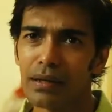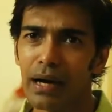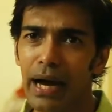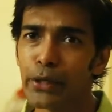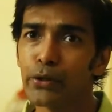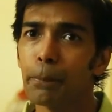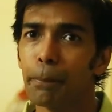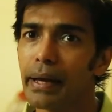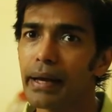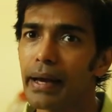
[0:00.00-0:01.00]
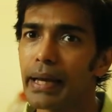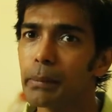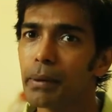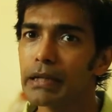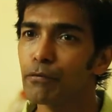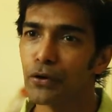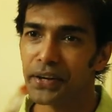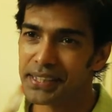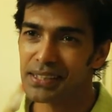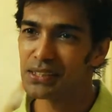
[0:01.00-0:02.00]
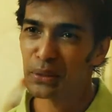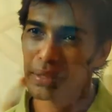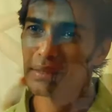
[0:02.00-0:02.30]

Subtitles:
I don't pay anybody for locations, okay?